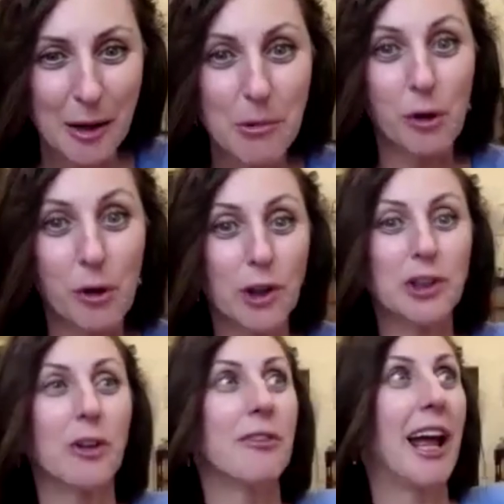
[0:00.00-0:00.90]

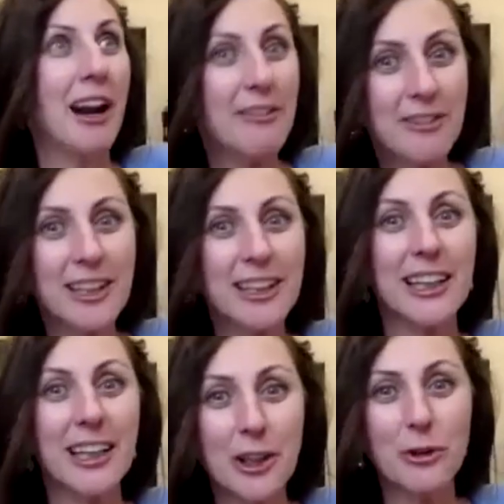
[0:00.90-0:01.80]
because of
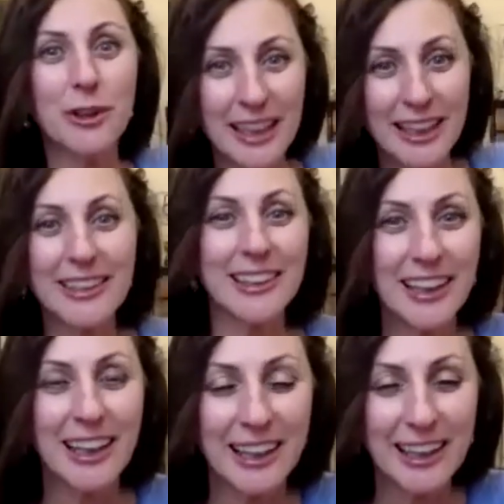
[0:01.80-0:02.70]
everything you did
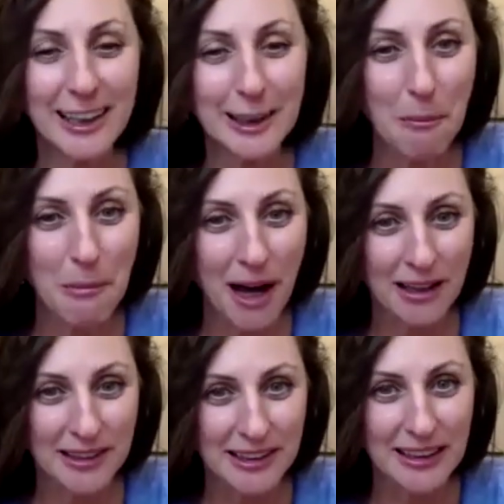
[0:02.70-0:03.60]
in the
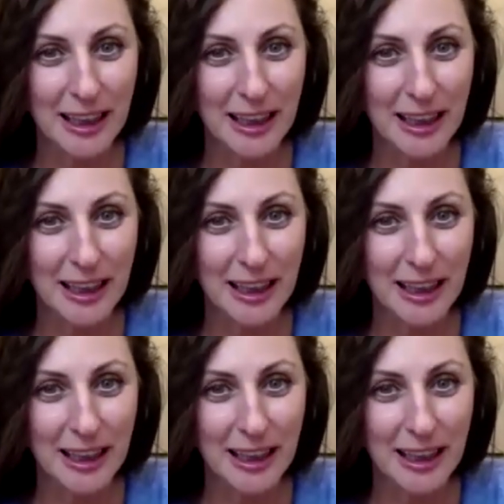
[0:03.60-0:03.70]
past.